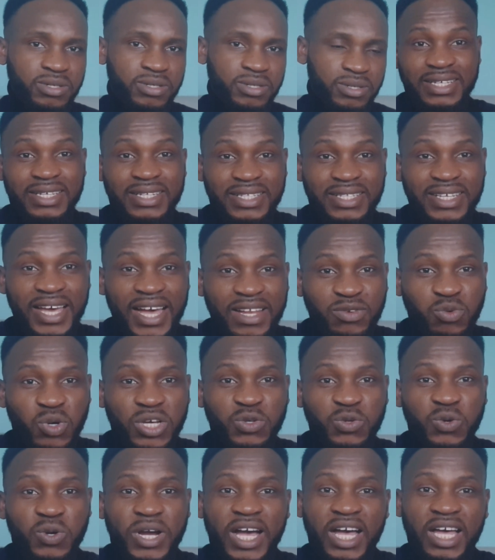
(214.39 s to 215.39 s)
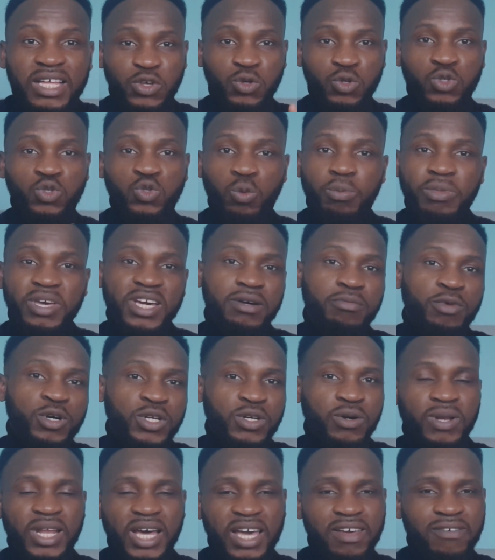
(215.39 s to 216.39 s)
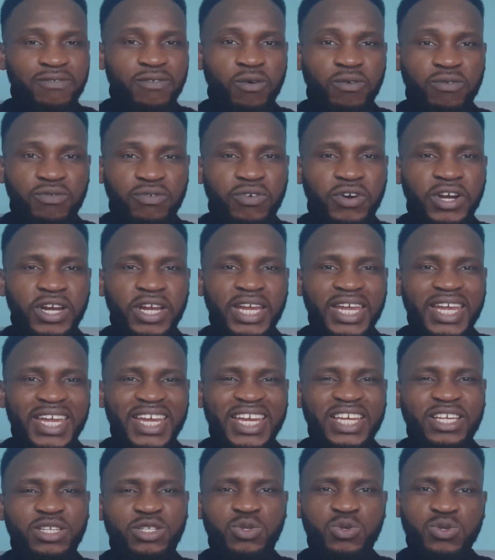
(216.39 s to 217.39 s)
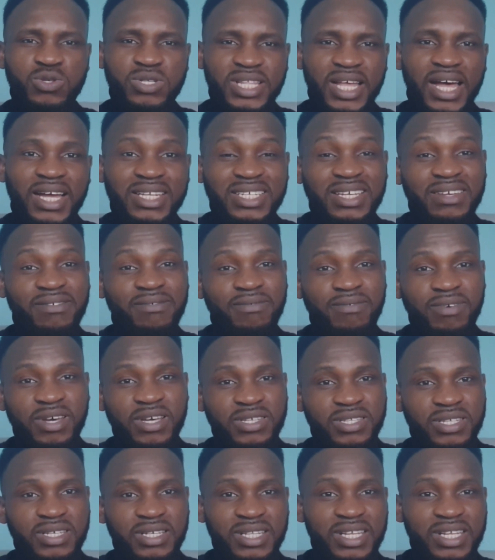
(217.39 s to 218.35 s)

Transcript: The third way you can use to make money online for free is to start investing.